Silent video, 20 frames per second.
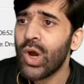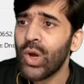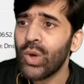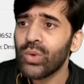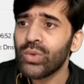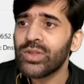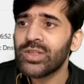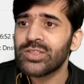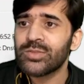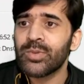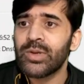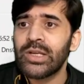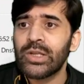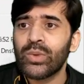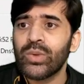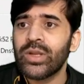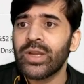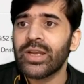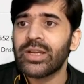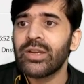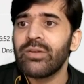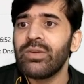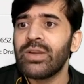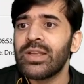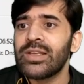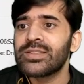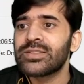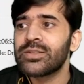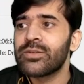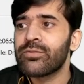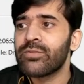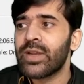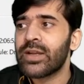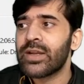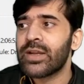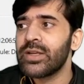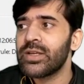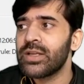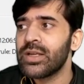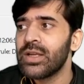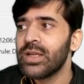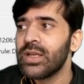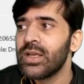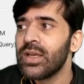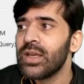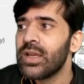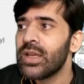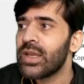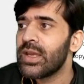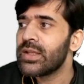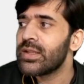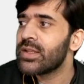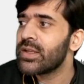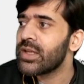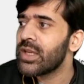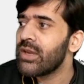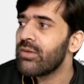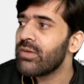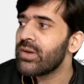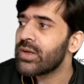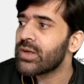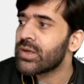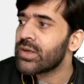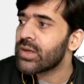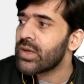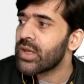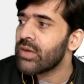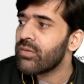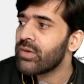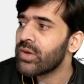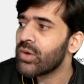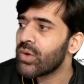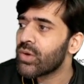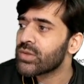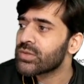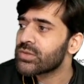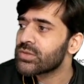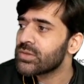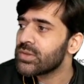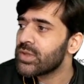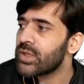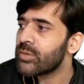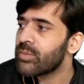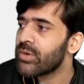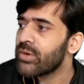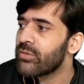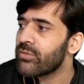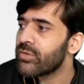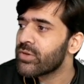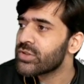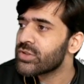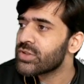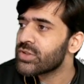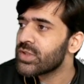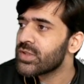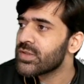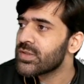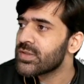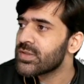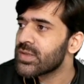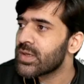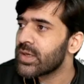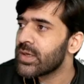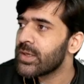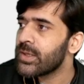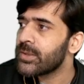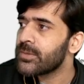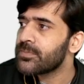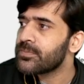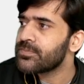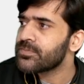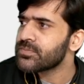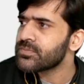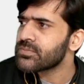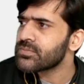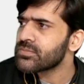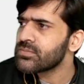how this particular activity is reflected in the event logs. Let me refresh this, and